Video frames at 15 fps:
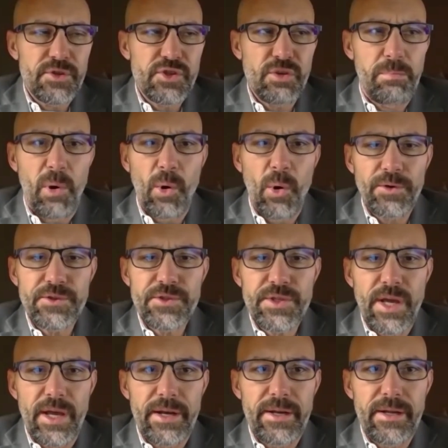supports
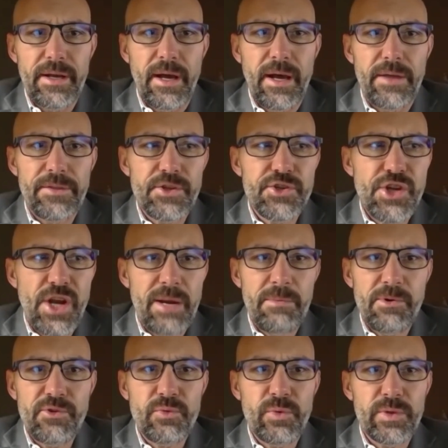that the
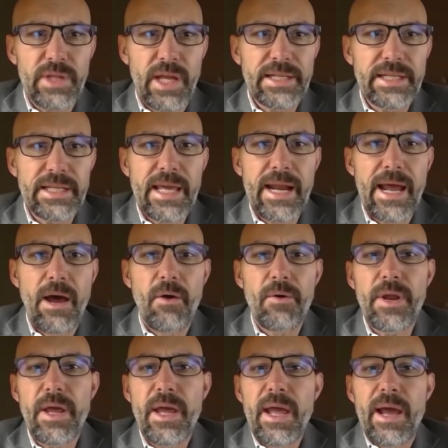chambers would like to get
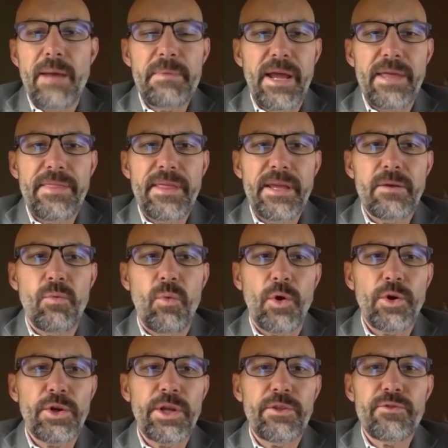out, I mean, I think
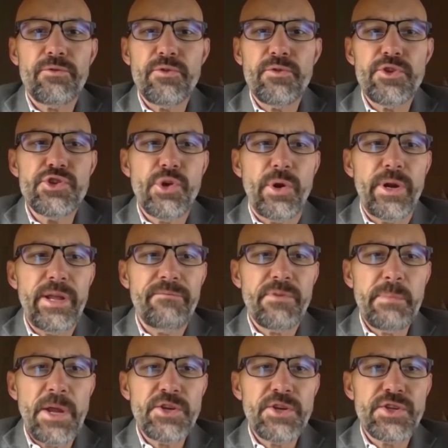working through the Joint
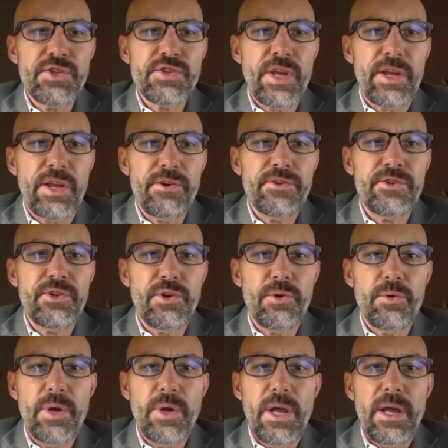Information Center
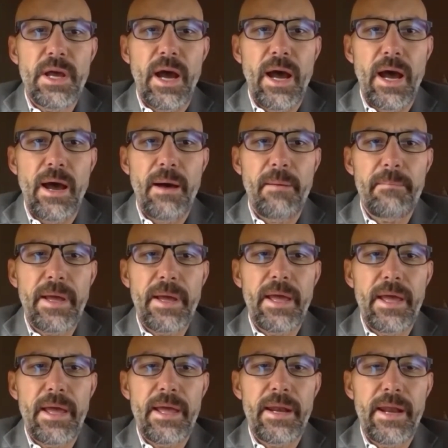to,
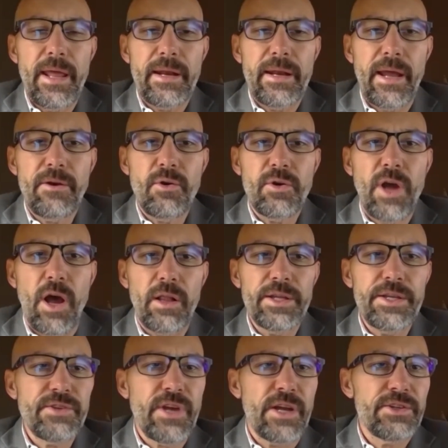and I know
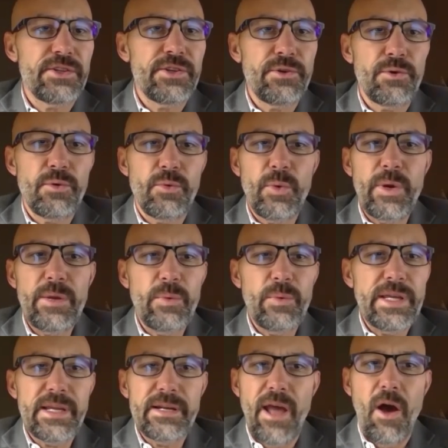Colleen's on too,
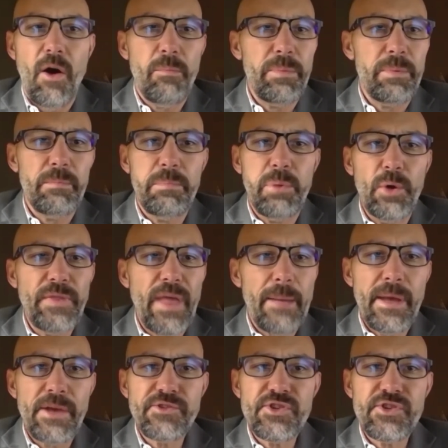we can help put
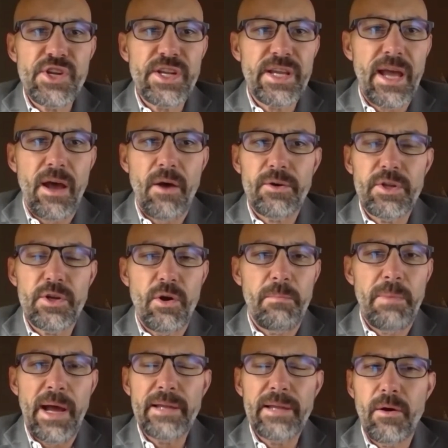that messaging out,
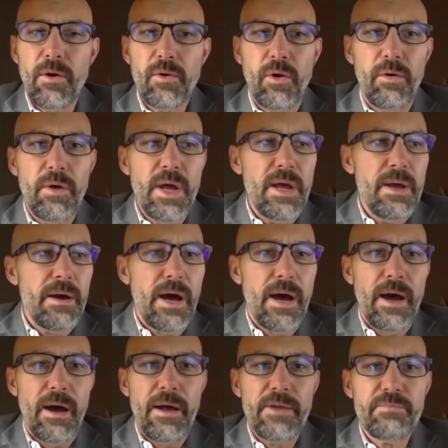buy local
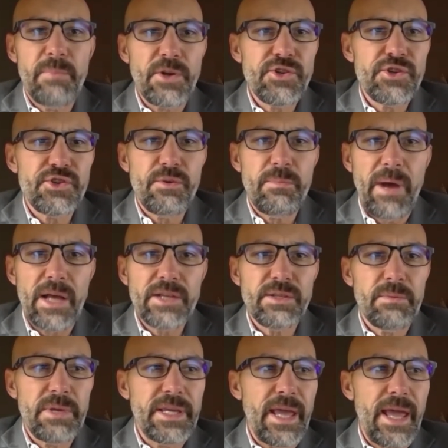as much as you
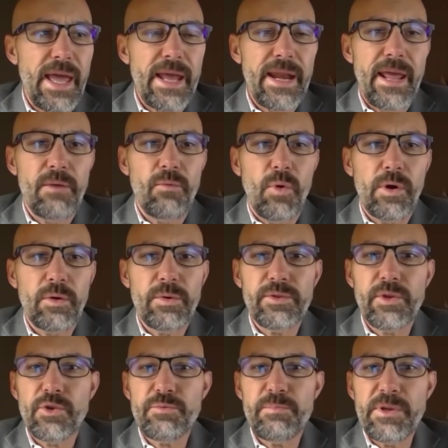possibly can, and work
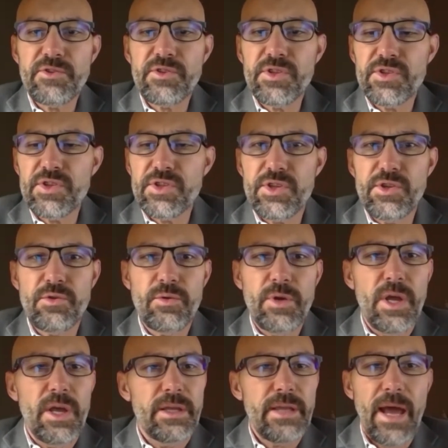with those businesses to,
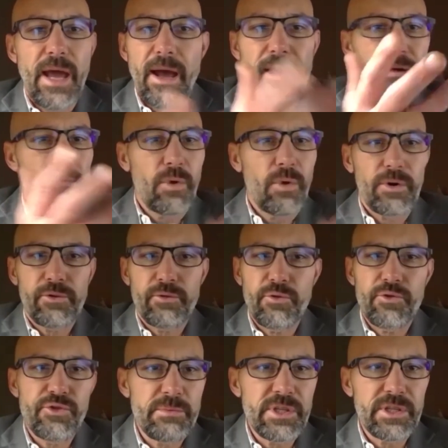work
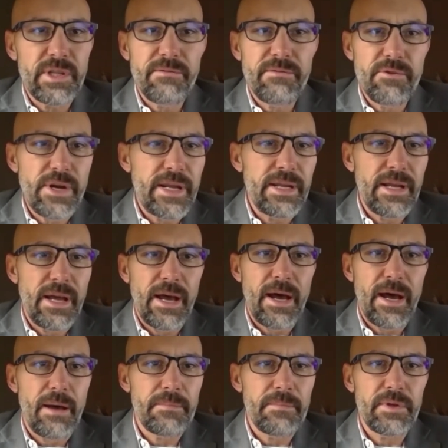through some delivery,
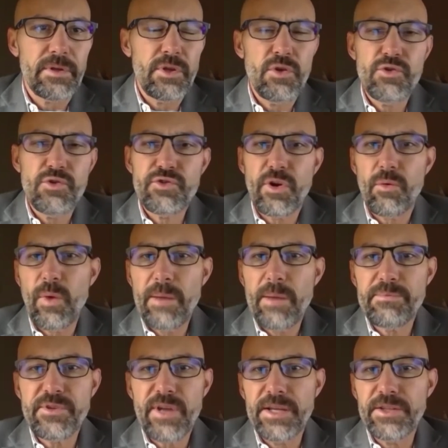use their
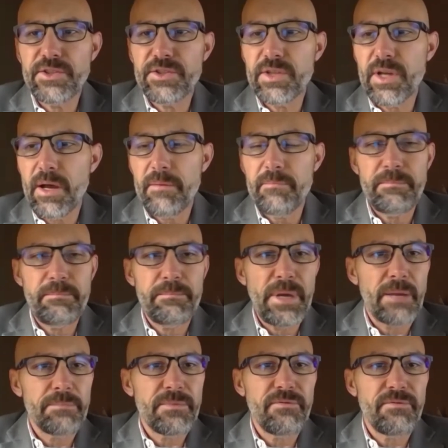websites,
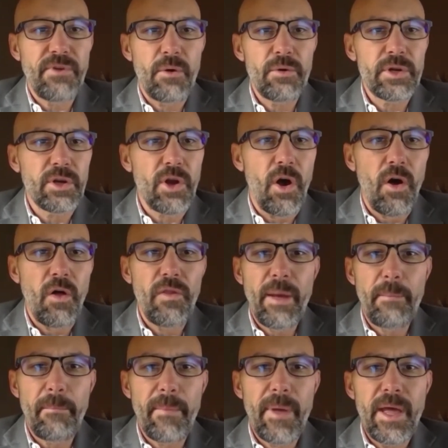pick up the phone and call
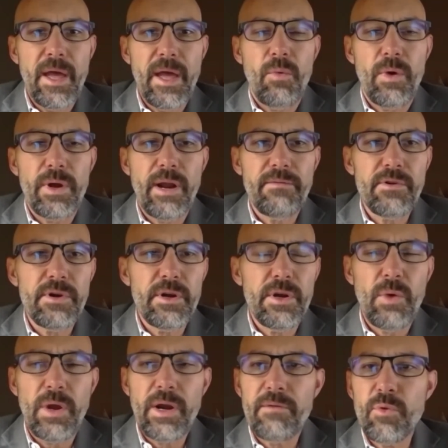them,
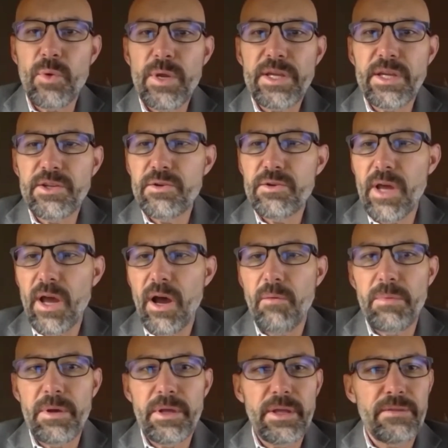whatever we can do to
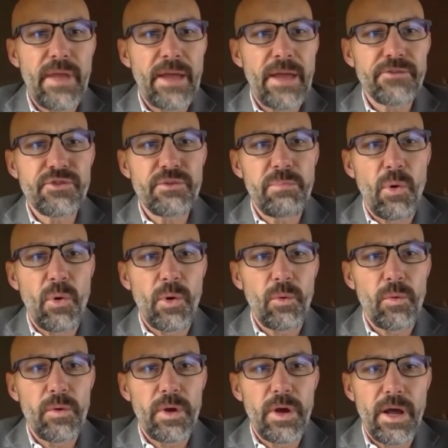help in that
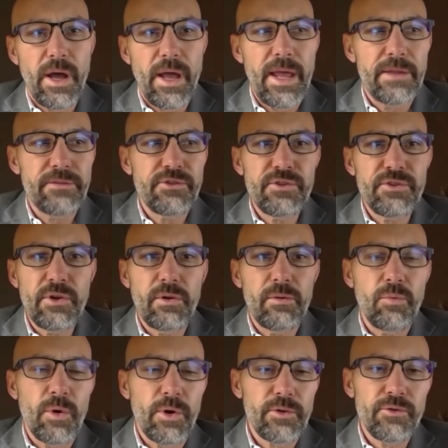support and
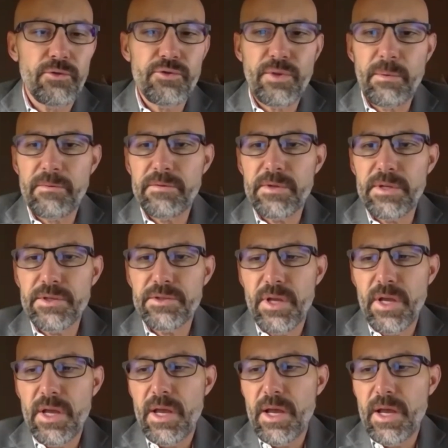still work through some of these